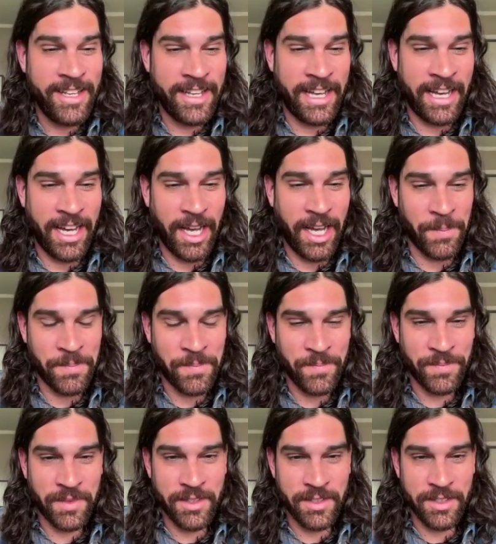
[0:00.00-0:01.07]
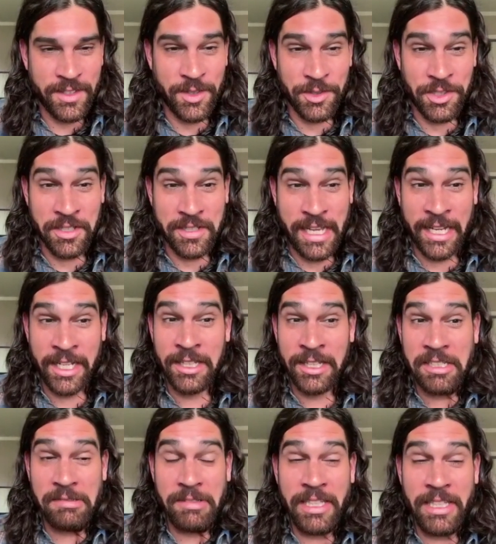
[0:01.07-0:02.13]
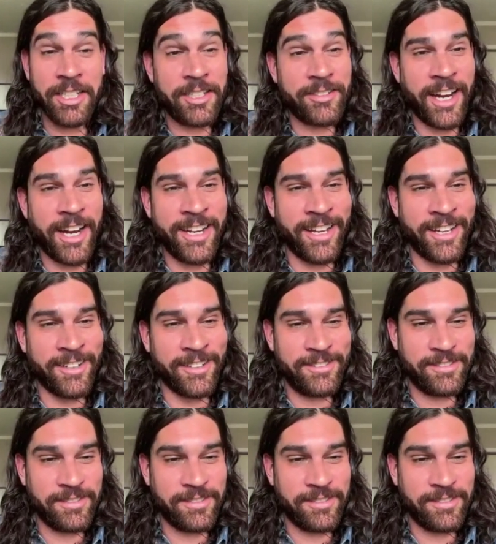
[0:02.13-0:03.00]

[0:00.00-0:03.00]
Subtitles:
So she's kind of looking really good right now.